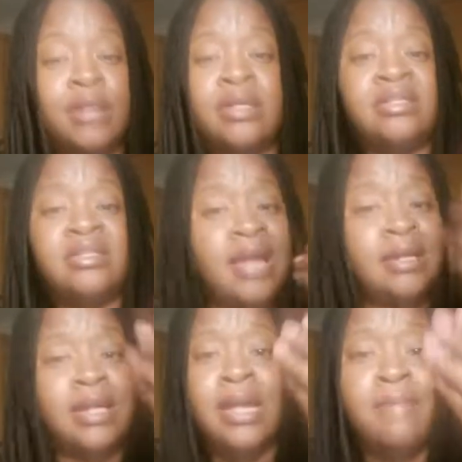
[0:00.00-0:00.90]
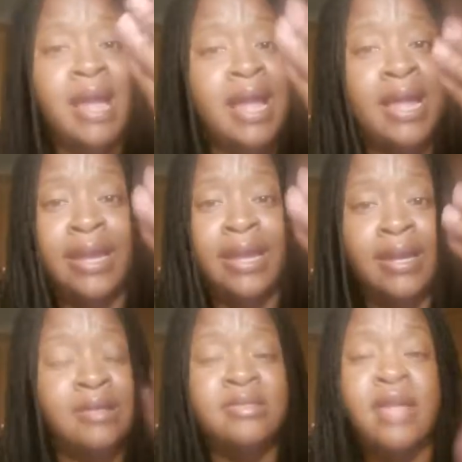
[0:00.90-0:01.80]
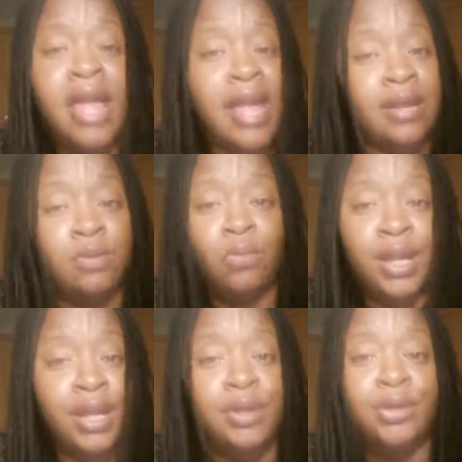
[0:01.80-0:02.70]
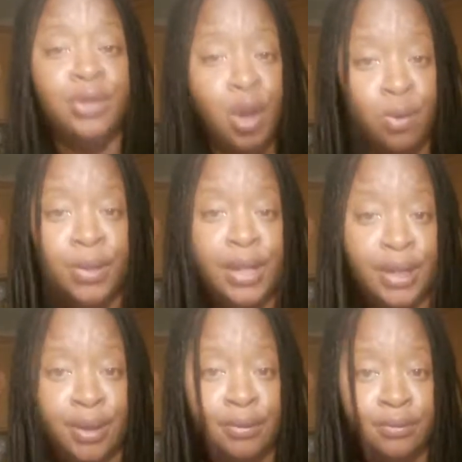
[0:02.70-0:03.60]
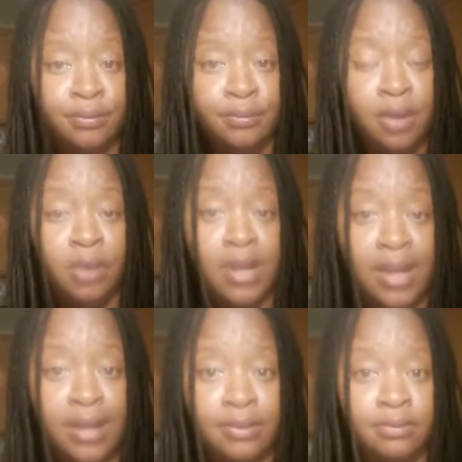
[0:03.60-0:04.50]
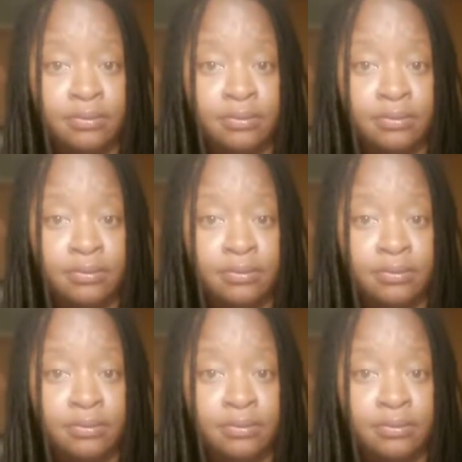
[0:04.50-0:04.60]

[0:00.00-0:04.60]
The talent in my hands ain't went nowhere. Okay?